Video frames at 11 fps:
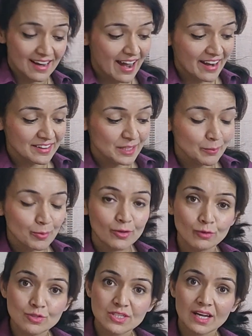and they
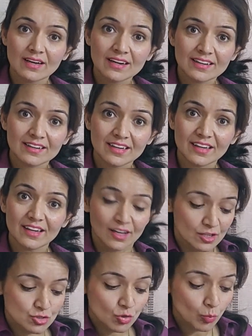produce current.
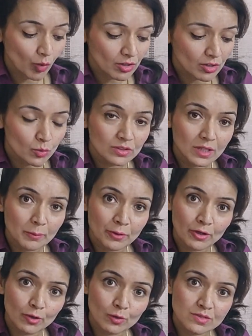So what do they
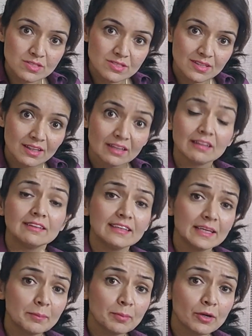produce?
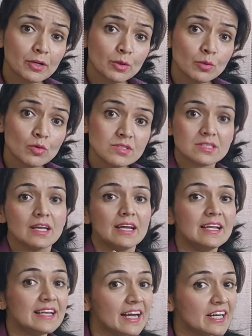They produce
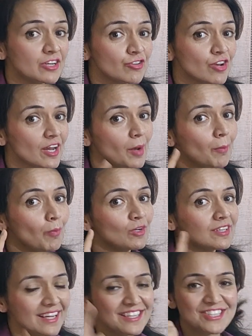electric
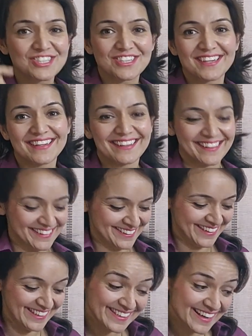potential.
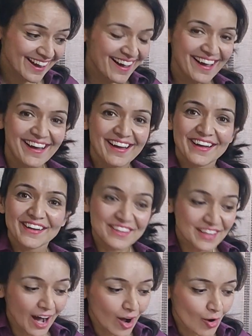Yeah.
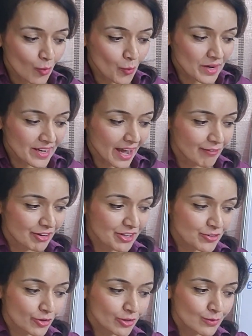Now we have
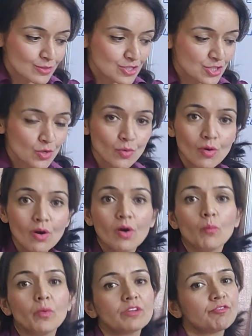introduced you
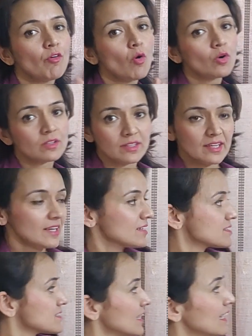with four
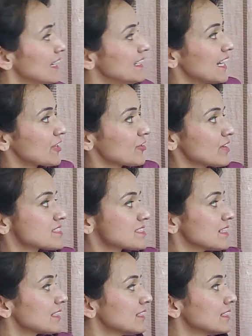things: electric
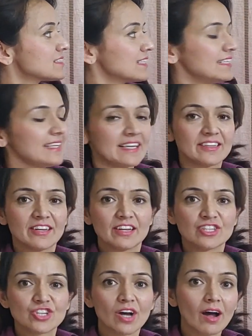circuit, electric
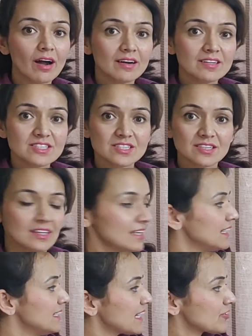charge,
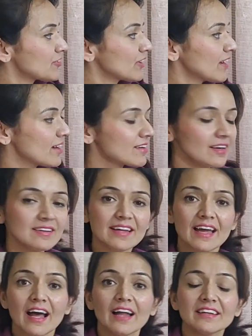electric current
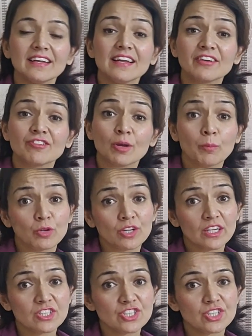and electric
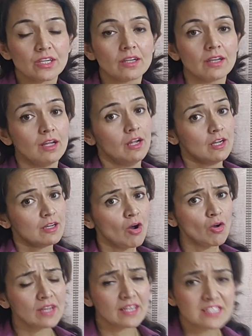potential.
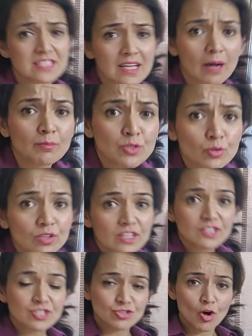Now let's come to
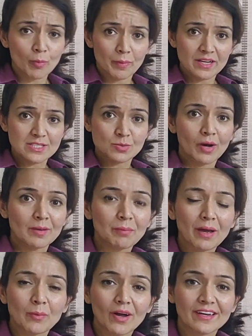these topics one
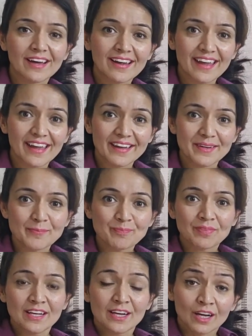by one again
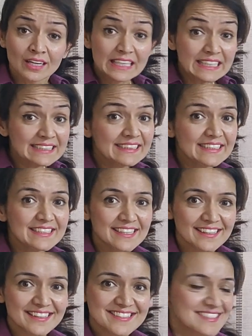in
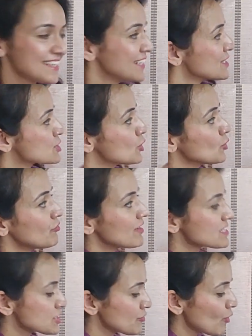details. So
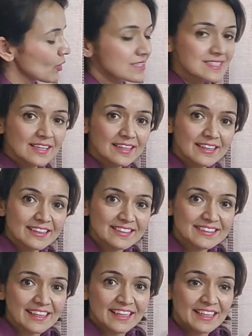first of all, circuit.